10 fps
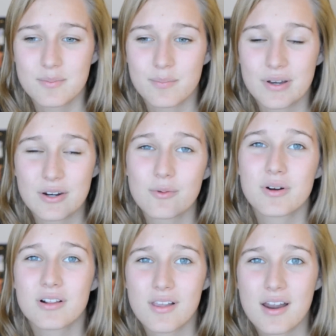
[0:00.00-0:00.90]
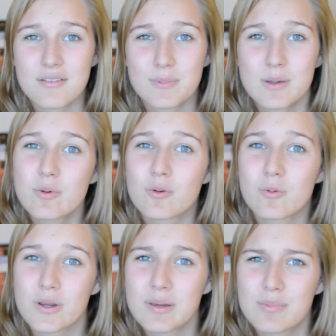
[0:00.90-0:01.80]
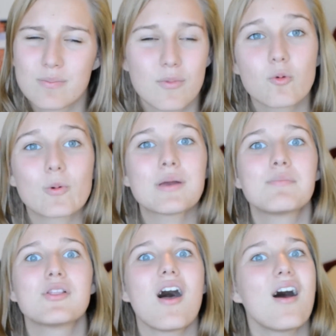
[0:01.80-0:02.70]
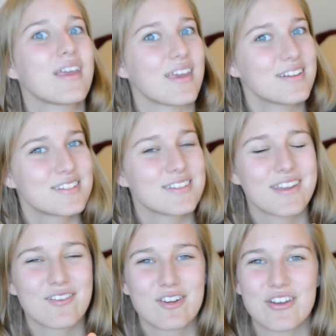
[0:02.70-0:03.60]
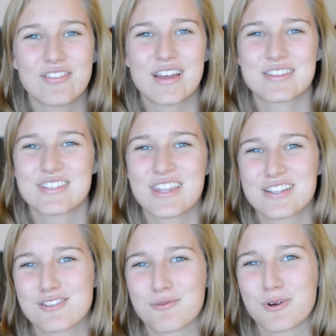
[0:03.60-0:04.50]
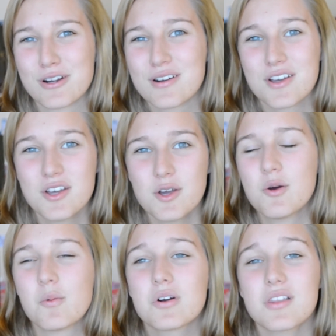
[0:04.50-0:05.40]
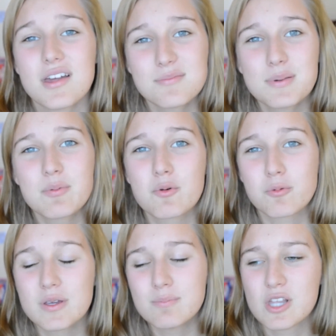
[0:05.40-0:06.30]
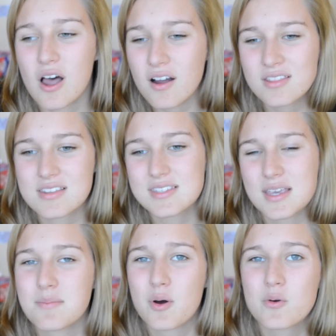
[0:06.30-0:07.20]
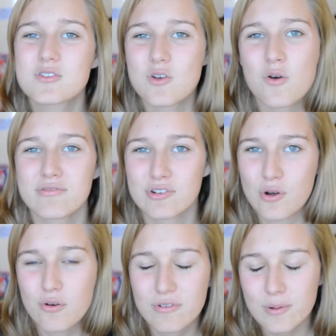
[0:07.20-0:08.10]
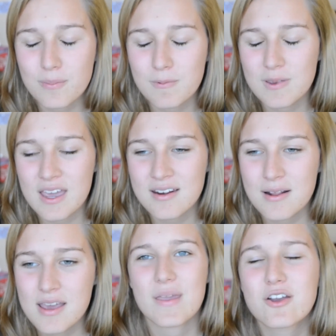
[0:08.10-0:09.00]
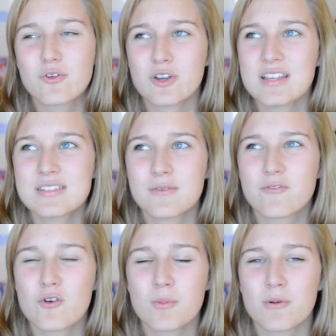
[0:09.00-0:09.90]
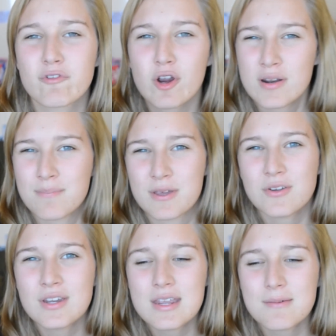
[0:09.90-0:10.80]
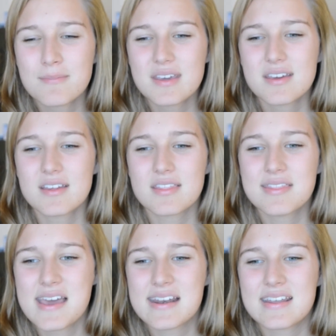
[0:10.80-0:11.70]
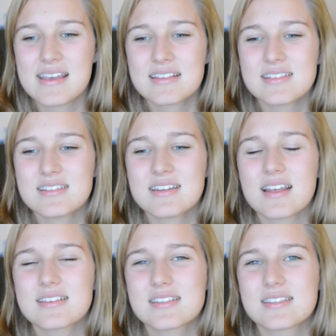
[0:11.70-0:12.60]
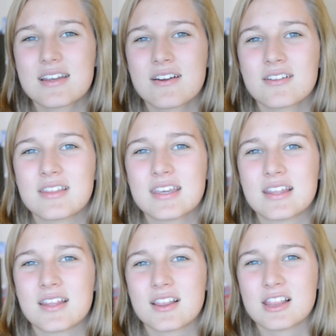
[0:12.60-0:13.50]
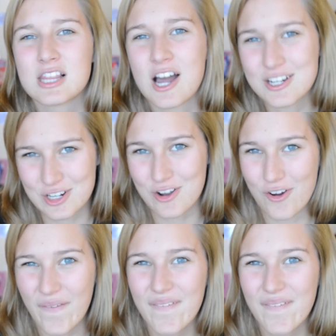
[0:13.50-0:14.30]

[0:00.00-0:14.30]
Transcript: but when a lot of people reblog it, there we go, that's the word. When a lot of people reblog the same post over and over again, it creates a form of credibility that isn't necessarily logical.